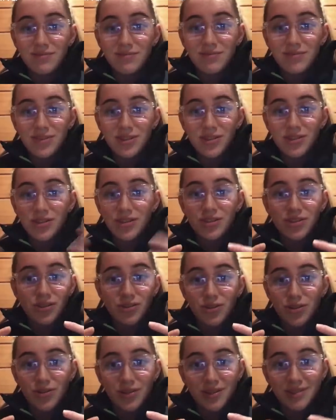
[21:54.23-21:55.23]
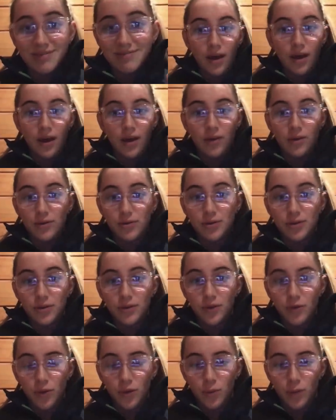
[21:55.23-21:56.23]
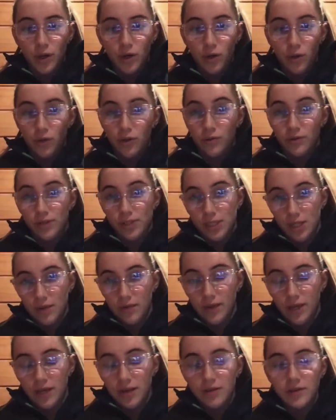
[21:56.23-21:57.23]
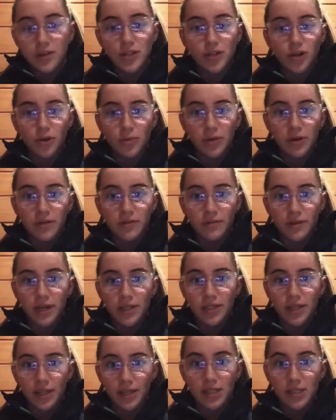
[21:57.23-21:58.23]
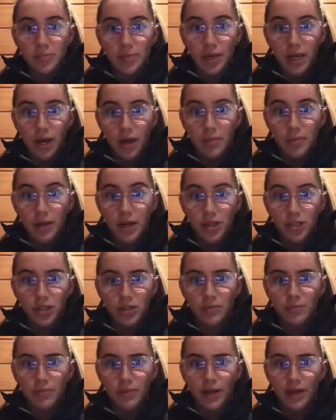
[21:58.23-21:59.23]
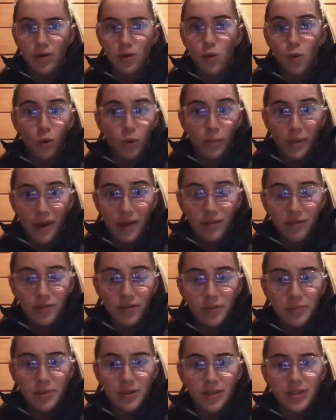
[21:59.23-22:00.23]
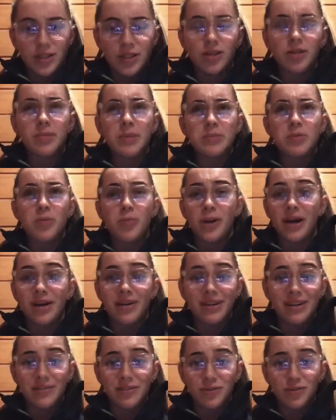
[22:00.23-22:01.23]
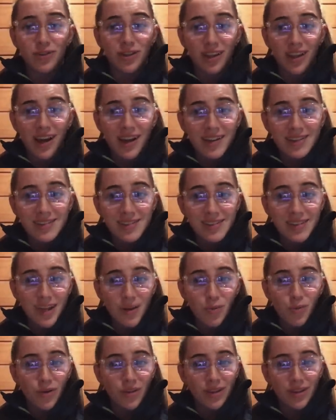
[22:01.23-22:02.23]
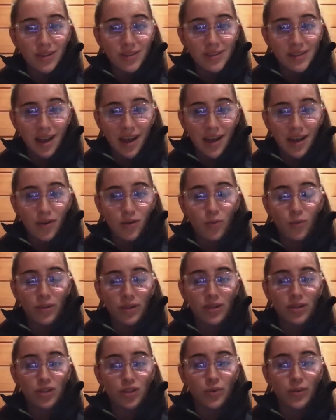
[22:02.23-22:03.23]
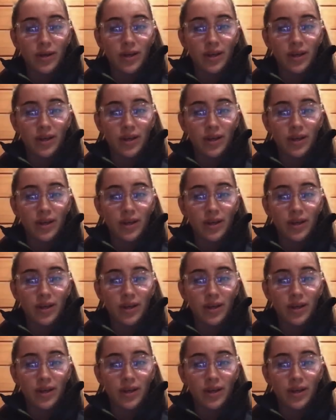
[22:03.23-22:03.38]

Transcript: So just don't do it. And also if you are the one on the receiving end of it, don't be afraid to like speak up and actually like call them out for it, because a lot of people might not even realize that what they're saying or what they're doing